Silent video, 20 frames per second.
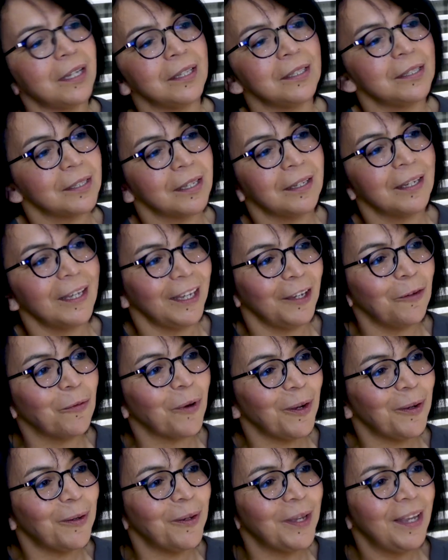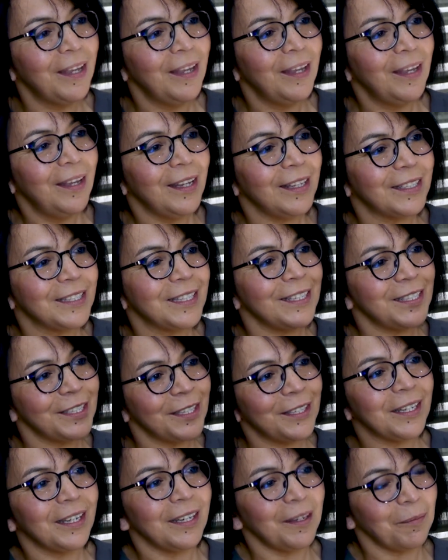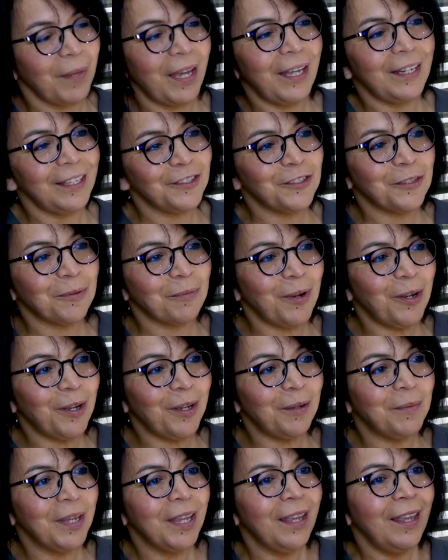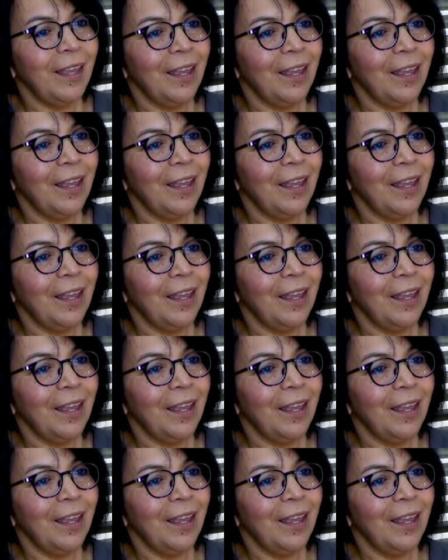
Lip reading: unsung hero, it's easy to get mad at your mom,